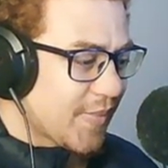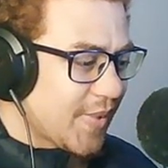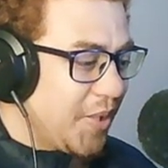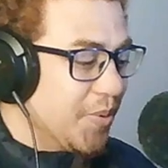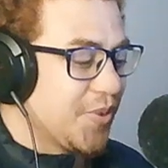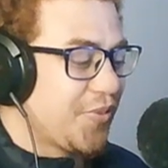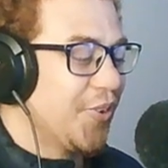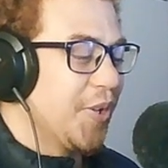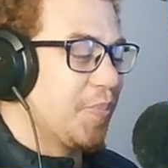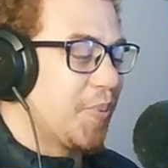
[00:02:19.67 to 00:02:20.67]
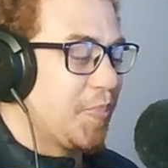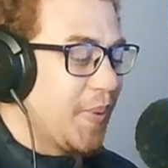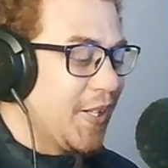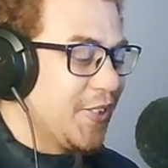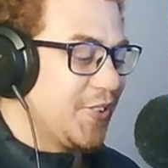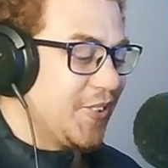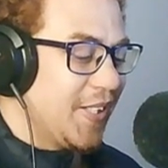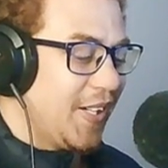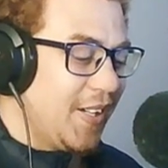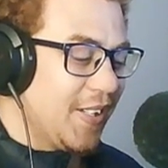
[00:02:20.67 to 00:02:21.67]
He was fully prepared to
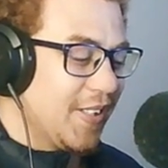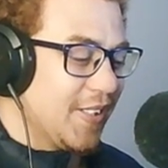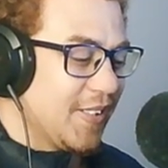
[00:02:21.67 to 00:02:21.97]
die.